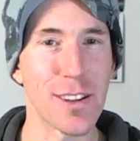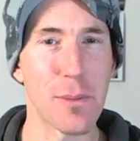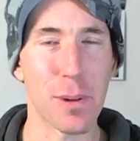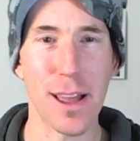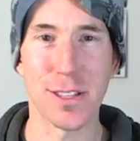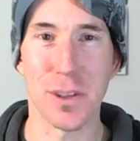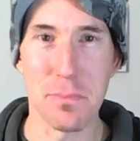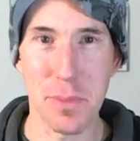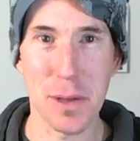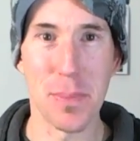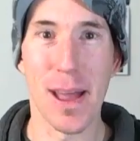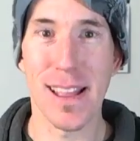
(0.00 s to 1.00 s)
No plans on
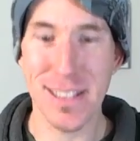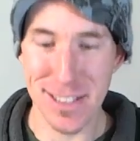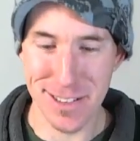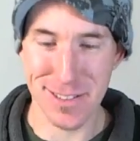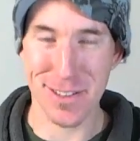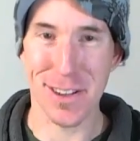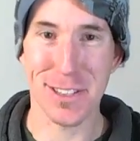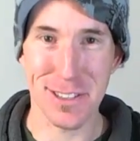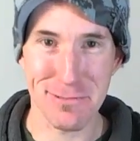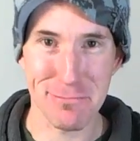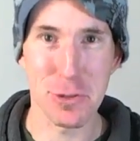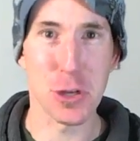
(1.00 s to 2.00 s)
big bets, nice
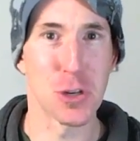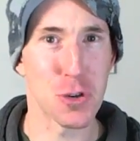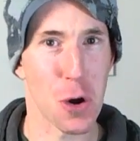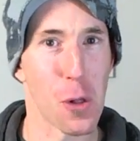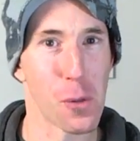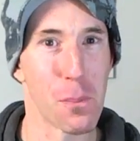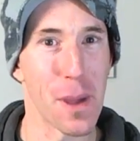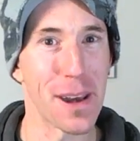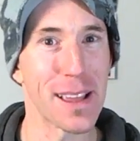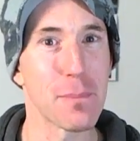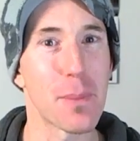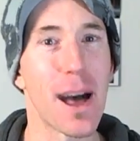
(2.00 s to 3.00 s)
and controlled
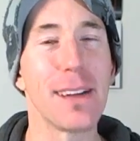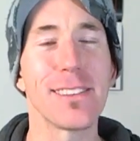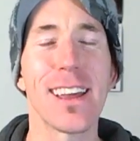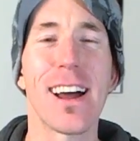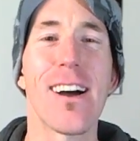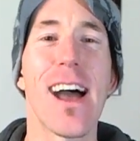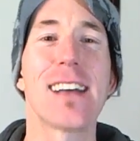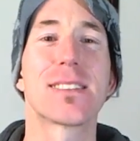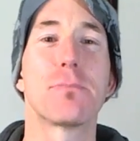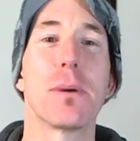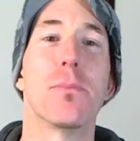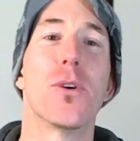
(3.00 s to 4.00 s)
betting, but adds
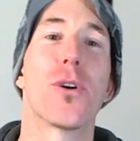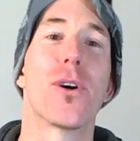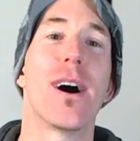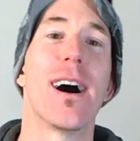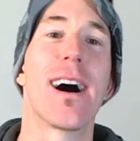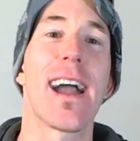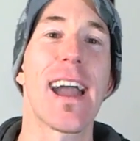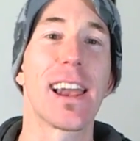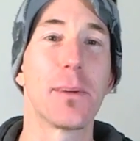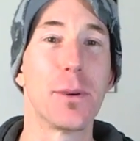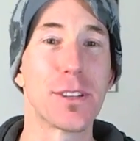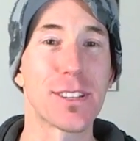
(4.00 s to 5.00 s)
a bit more
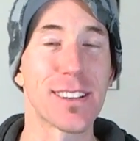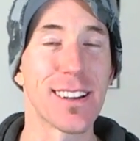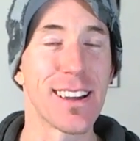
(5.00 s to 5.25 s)
element